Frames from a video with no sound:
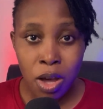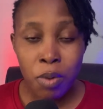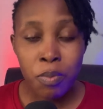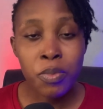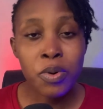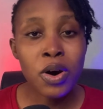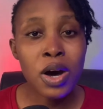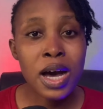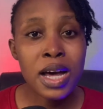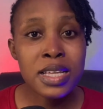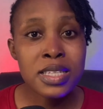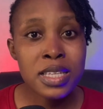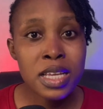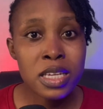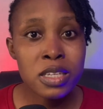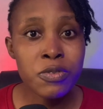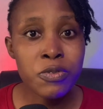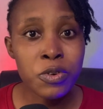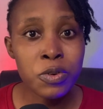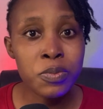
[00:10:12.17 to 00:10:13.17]
But aside
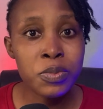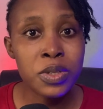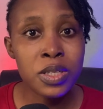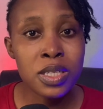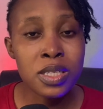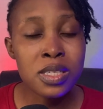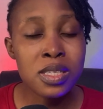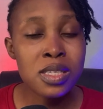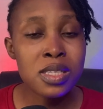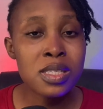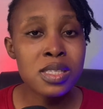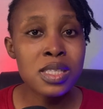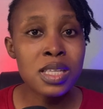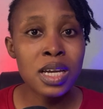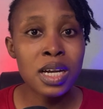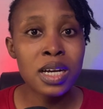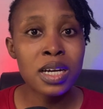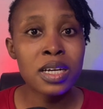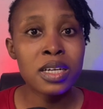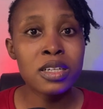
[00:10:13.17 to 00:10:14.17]
from this,
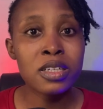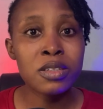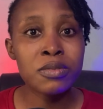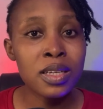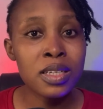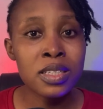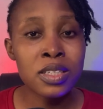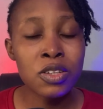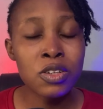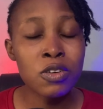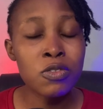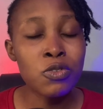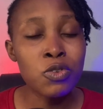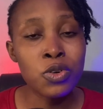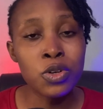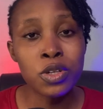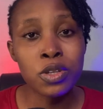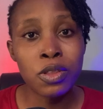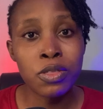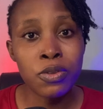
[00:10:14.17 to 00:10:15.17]
there, instead of
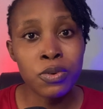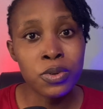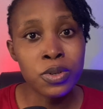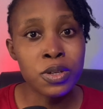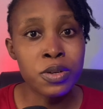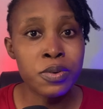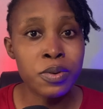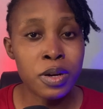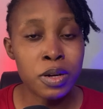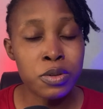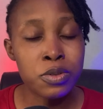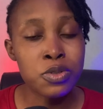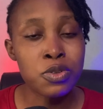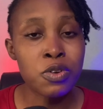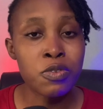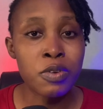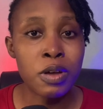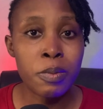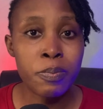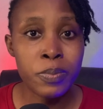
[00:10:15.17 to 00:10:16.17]
going through the route
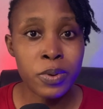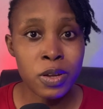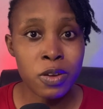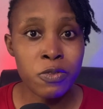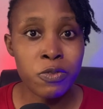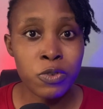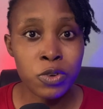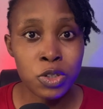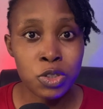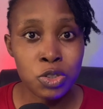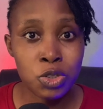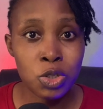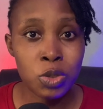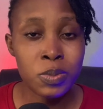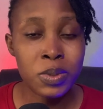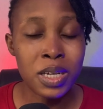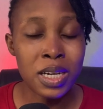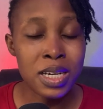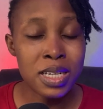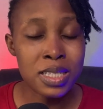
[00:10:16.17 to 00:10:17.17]
of applying for a job
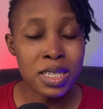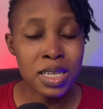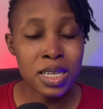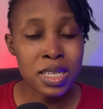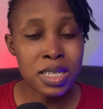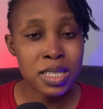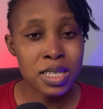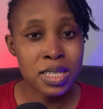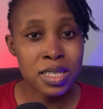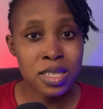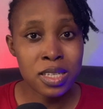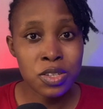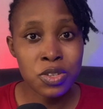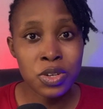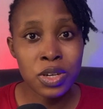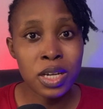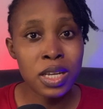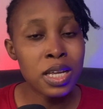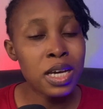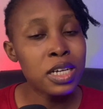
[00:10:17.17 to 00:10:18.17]
that has an SSN, you
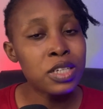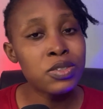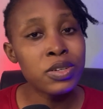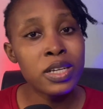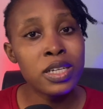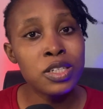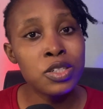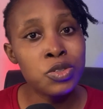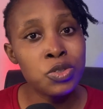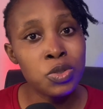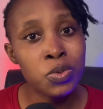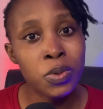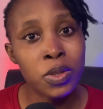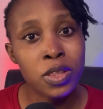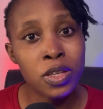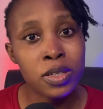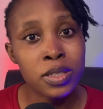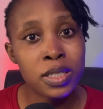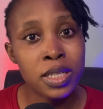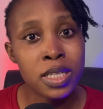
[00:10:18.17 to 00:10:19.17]
can actually do
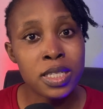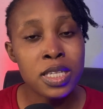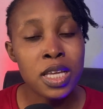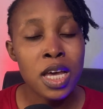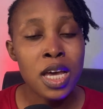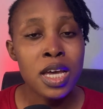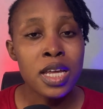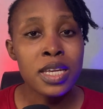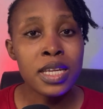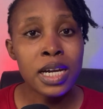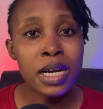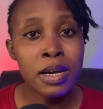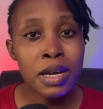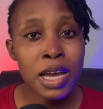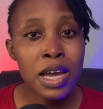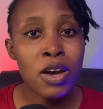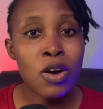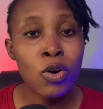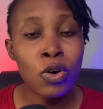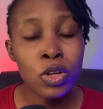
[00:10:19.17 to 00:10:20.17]
without that. There
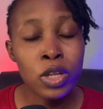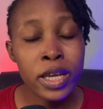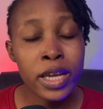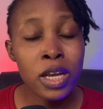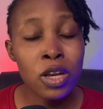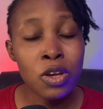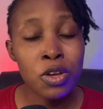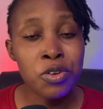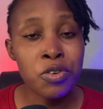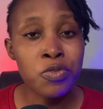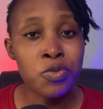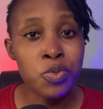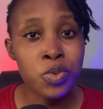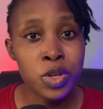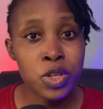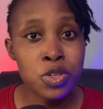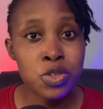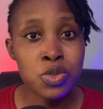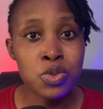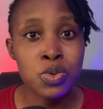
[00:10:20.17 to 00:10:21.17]
are a lot of
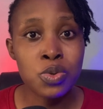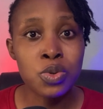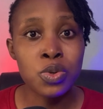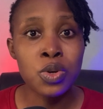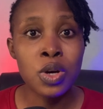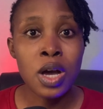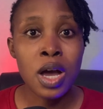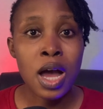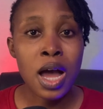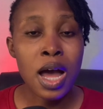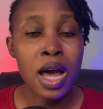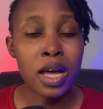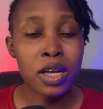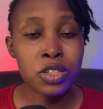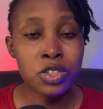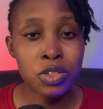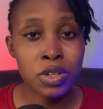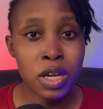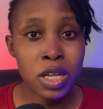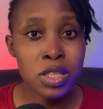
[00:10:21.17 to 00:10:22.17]
ways to
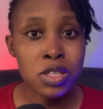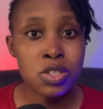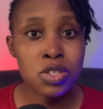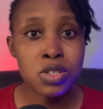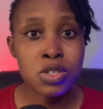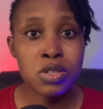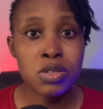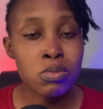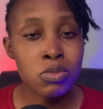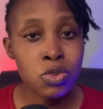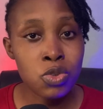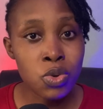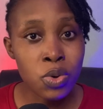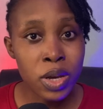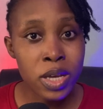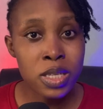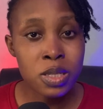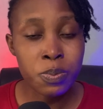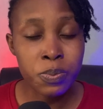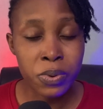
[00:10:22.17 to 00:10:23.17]
attract
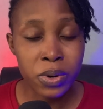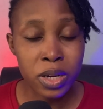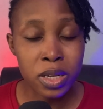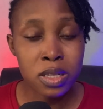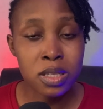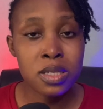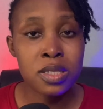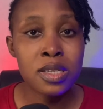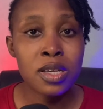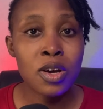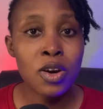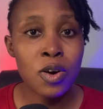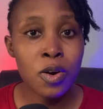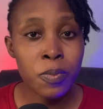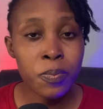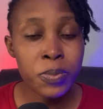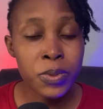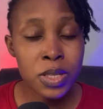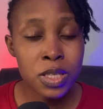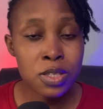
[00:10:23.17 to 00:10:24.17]
US brands,
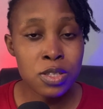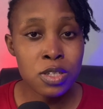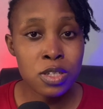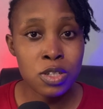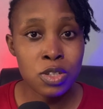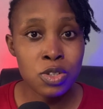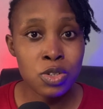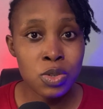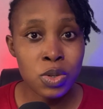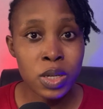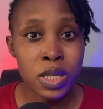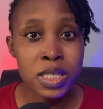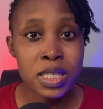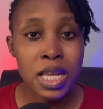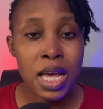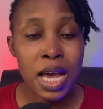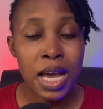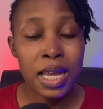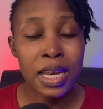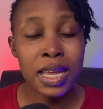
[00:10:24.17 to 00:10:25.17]
companies in the US,
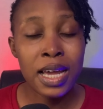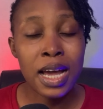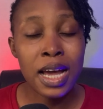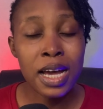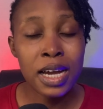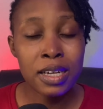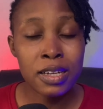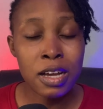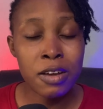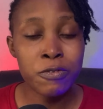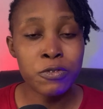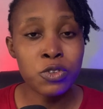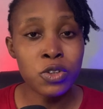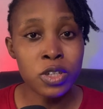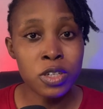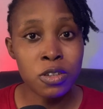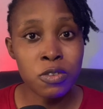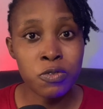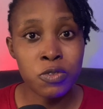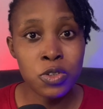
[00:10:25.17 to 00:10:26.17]
and I've done
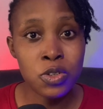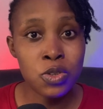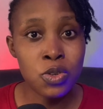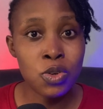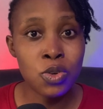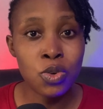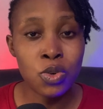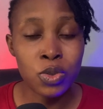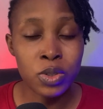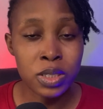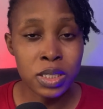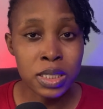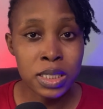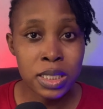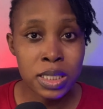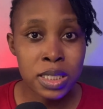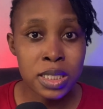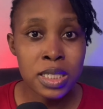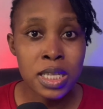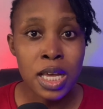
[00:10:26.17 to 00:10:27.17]
a video on
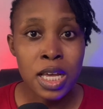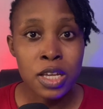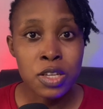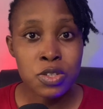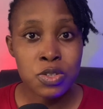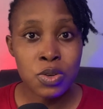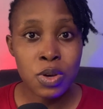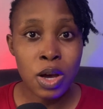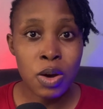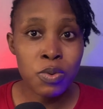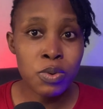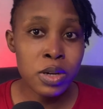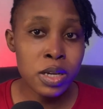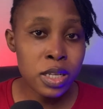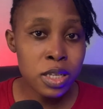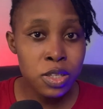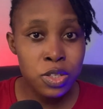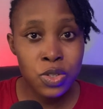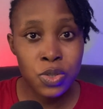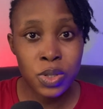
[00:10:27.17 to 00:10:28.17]
this, so I will
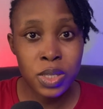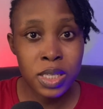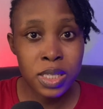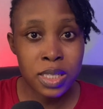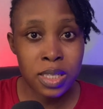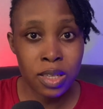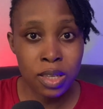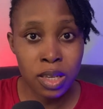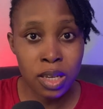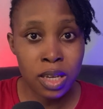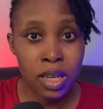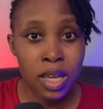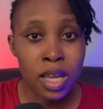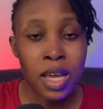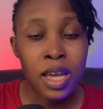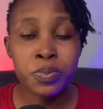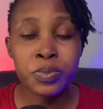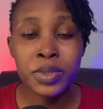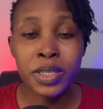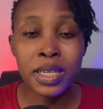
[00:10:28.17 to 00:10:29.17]
link to it here,
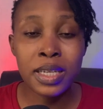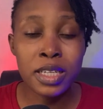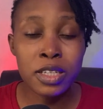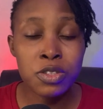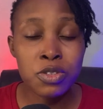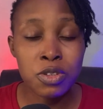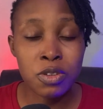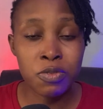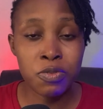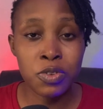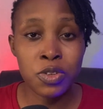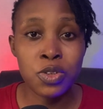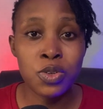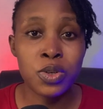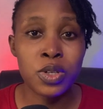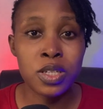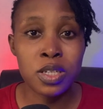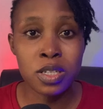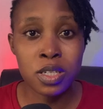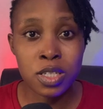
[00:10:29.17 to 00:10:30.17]
the link to the video
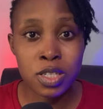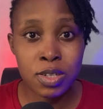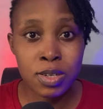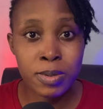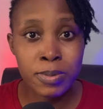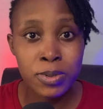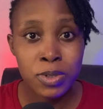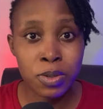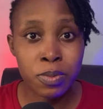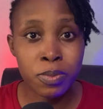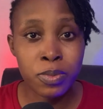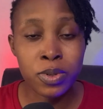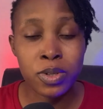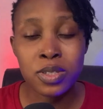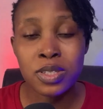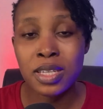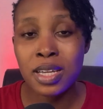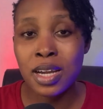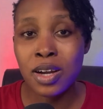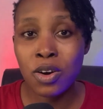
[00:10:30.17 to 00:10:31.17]
in the description box.
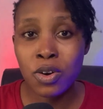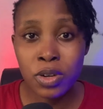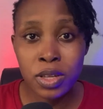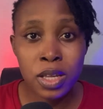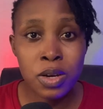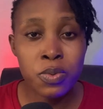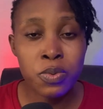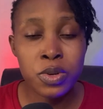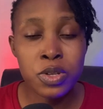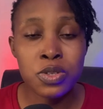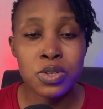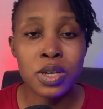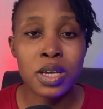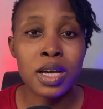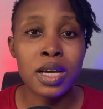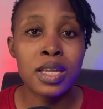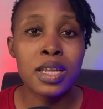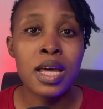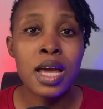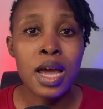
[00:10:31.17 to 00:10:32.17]
There are other ways you
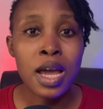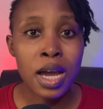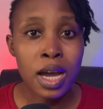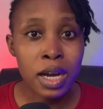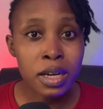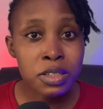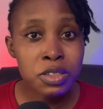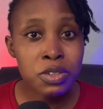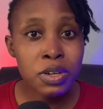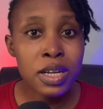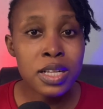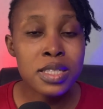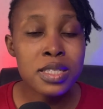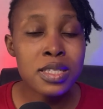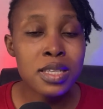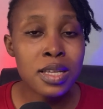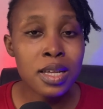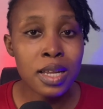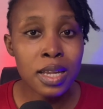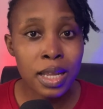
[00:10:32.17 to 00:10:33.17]
can
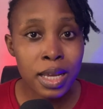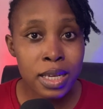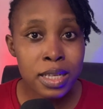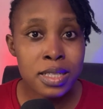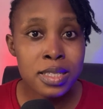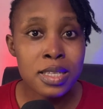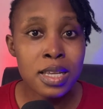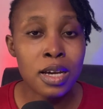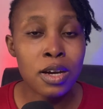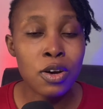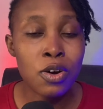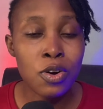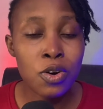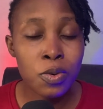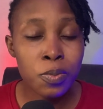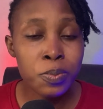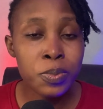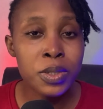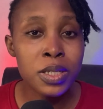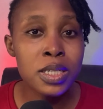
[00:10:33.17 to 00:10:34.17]
attract clients and
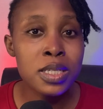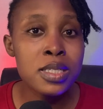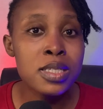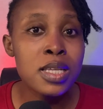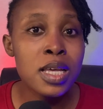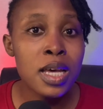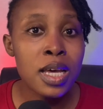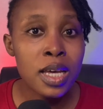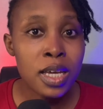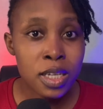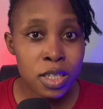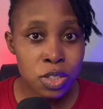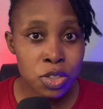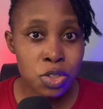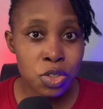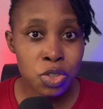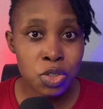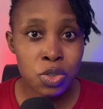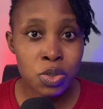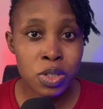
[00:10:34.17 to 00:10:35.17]
companies in the
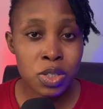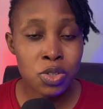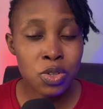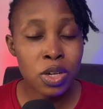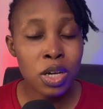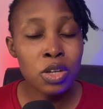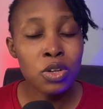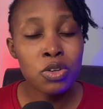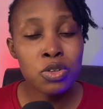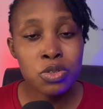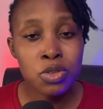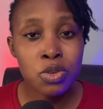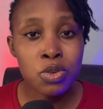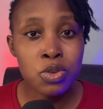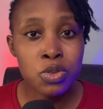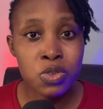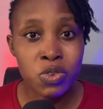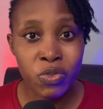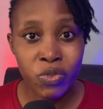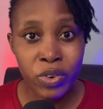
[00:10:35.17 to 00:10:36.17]
US. You can also go
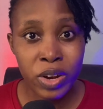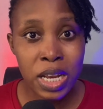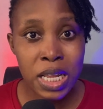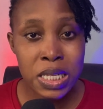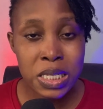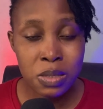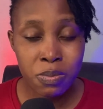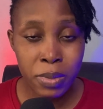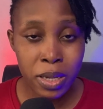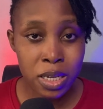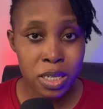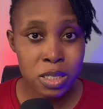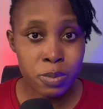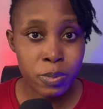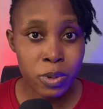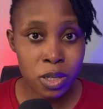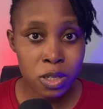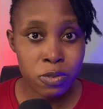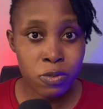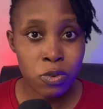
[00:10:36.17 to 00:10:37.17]
to freelance market
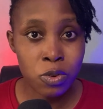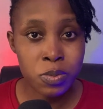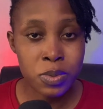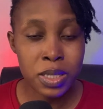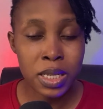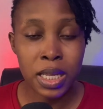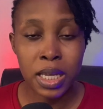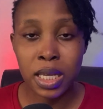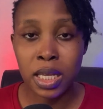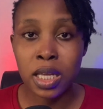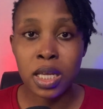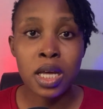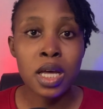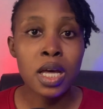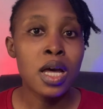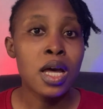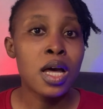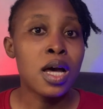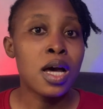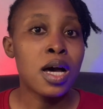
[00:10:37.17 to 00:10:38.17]
platforms like
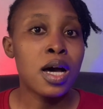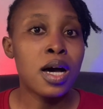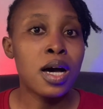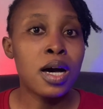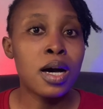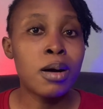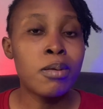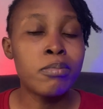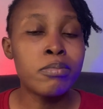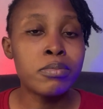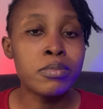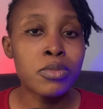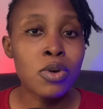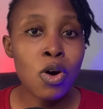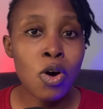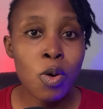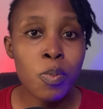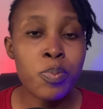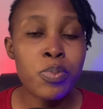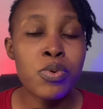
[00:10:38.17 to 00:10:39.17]

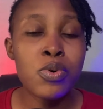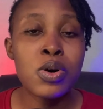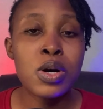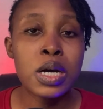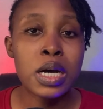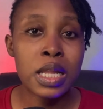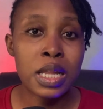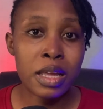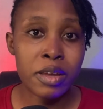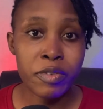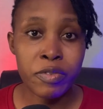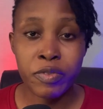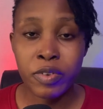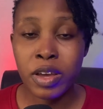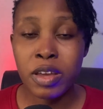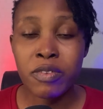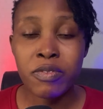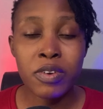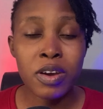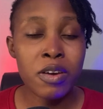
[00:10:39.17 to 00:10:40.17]
Upwork, like
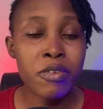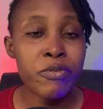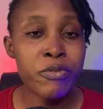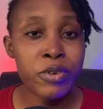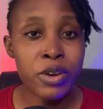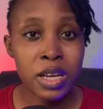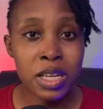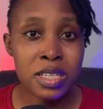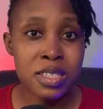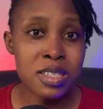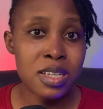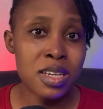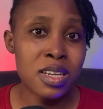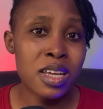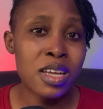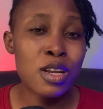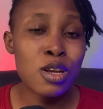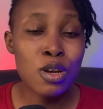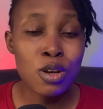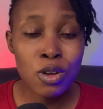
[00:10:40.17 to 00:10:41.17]
Fiverr, Freelancer. There
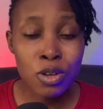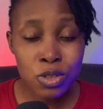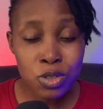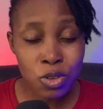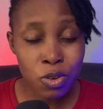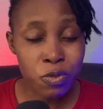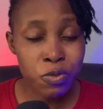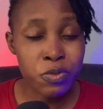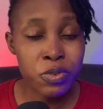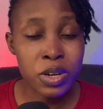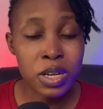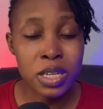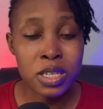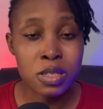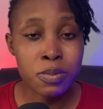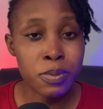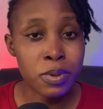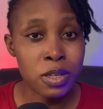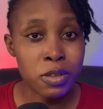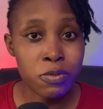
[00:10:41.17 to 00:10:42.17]
are a lot of freelance
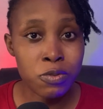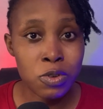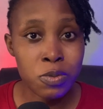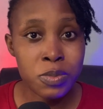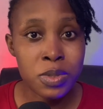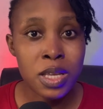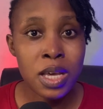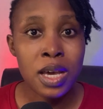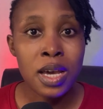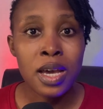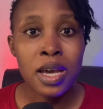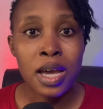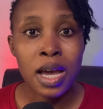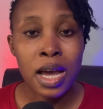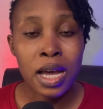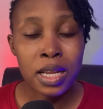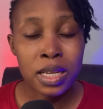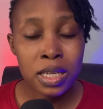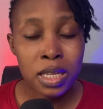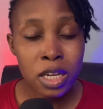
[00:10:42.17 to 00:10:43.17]
platforms,
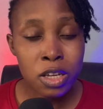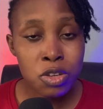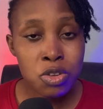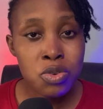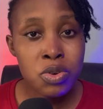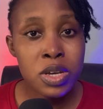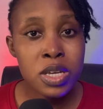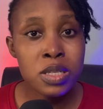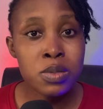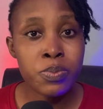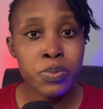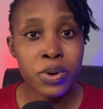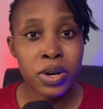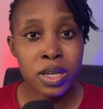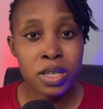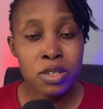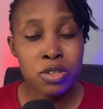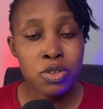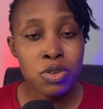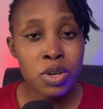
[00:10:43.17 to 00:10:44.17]
and there are US
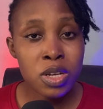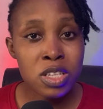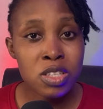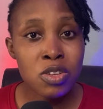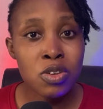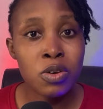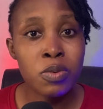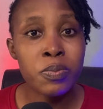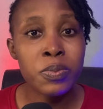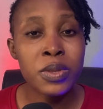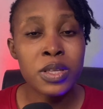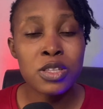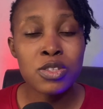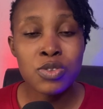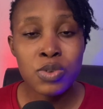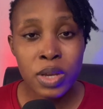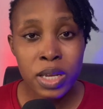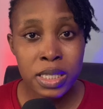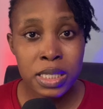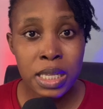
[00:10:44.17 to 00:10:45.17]
brands, US companies,
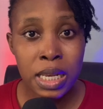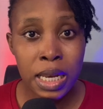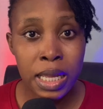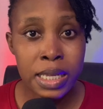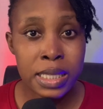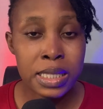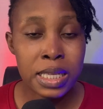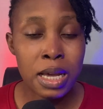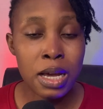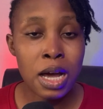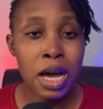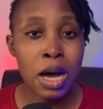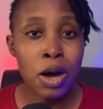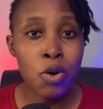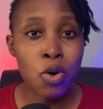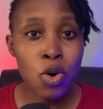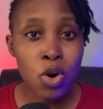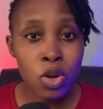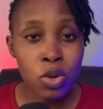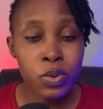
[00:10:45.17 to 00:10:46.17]
US clients that are
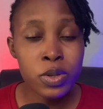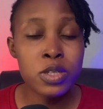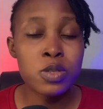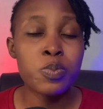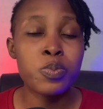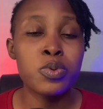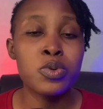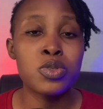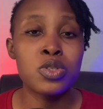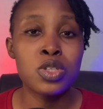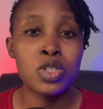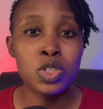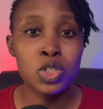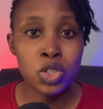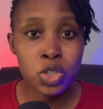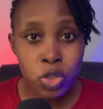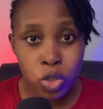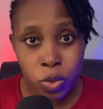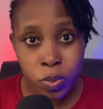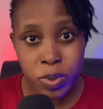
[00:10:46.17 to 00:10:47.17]
always posting
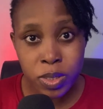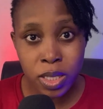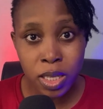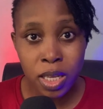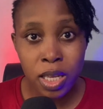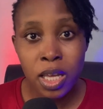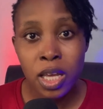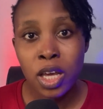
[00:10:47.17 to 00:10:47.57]
jobs there.